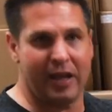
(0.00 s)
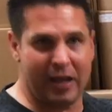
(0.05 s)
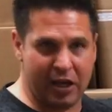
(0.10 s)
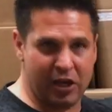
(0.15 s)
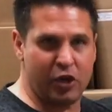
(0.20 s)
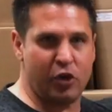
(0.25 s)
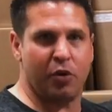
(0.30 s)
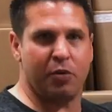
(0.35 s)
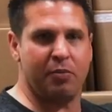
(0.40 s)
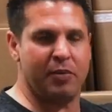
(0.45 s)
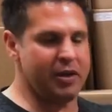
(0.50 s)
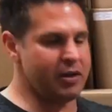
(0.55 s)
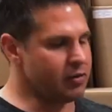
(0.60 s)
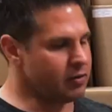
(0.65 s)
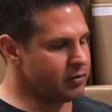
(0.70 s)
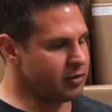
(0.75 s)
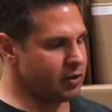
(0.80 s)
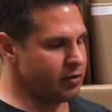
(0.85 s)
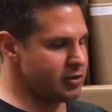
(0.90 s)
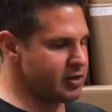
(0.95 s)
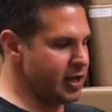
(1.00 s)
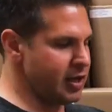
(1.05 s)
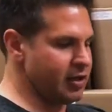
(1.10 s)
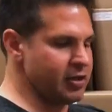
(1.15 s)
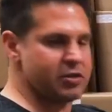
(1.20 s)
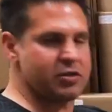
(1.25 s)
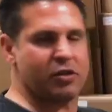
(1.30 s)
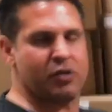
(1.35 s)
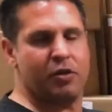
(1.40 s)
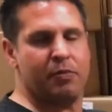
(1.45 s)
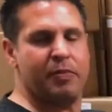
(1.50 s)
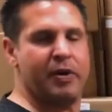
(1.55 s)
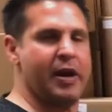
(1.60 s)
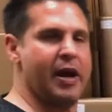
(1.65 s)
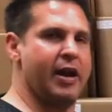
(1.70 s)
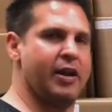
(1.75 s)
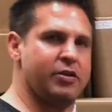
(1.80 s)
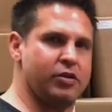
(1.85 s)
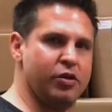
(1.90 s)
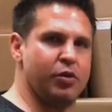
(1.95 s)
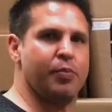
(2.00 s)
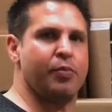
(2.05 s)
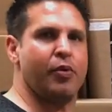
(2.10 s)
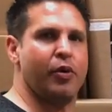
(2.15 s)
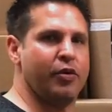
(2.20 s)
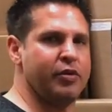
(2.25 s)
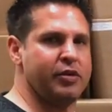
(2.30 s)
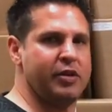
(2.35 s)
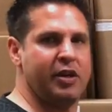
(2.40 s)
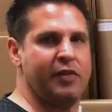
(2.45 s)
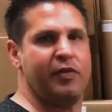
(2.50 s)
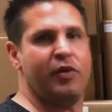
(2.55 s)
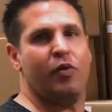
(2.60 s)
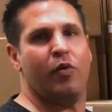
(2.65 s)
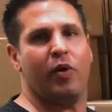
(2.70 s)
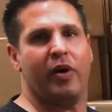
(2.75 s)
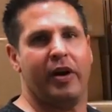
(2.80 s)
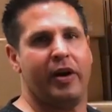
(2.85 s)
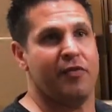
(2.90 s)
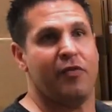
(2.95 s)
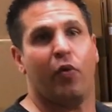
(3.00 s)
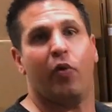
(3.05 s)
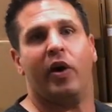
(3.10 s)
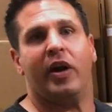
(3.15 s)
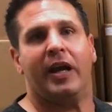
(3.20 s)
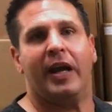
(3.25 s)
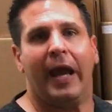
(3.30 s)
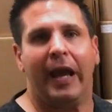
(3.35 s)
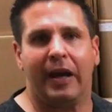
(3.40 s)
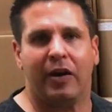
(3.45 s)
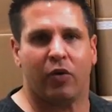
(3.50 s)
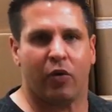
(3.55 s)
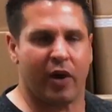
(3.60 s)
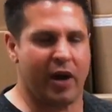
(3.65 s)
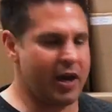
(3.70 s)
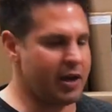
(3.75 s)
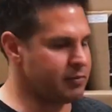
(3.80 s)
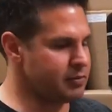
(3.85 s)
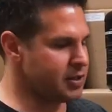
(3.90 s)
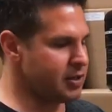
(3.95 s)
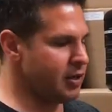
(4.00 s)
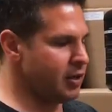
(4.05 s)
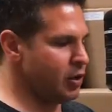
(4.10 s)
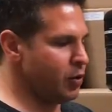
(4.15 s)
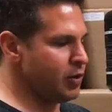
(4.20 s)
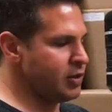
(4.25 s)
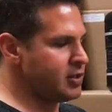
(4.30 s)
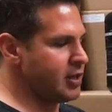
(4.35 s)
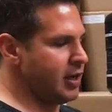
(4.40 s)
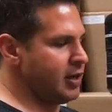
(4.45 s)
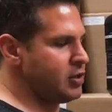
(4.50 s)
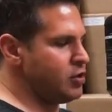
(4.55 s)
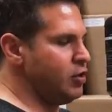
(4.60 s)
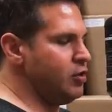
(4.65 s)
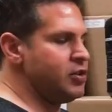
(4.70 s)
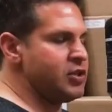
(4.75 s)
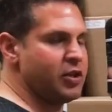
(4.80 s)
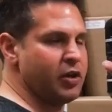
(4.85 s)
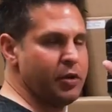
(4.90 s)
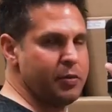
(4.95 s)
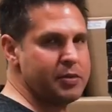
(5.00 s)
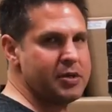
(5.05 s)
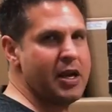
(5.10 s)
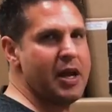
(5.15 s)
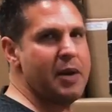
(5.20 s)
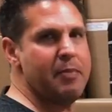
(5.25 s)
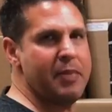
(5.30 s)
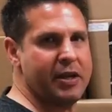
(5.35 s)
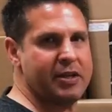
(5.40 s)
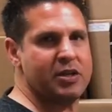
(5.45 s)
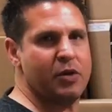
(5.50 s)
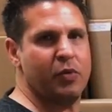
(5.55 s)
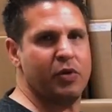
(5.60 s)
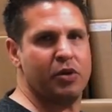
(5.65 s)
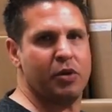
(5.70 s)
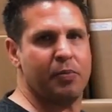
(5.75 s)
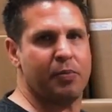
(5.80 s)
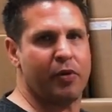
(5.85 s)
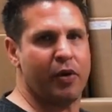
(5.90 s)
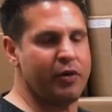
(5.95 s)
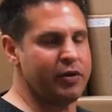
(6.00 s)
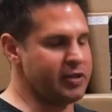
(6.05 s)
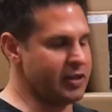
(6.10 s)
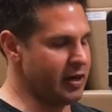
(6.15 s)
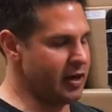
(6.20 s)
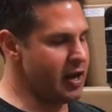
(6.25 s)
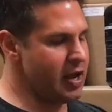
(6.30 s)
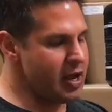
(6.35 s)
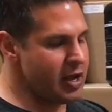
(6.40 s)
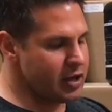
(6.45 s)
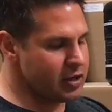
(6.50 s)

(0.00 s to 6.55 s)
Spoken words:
in your meal, you take a scoop and add it to your protein. If you wanted 48 grams, you would take two scoops and mix it with your protein.